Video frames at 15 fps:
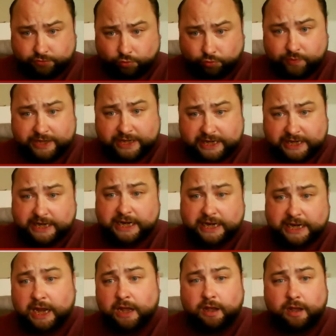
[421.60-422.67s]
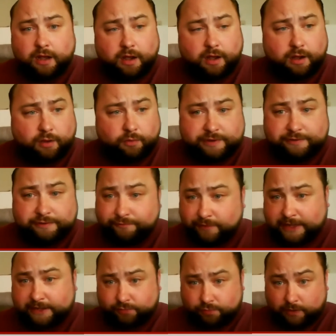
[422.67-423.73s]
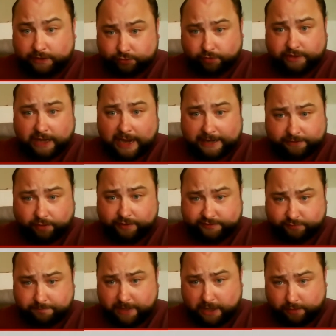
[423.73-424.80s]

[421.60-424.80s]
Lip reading: to really reflect what your character is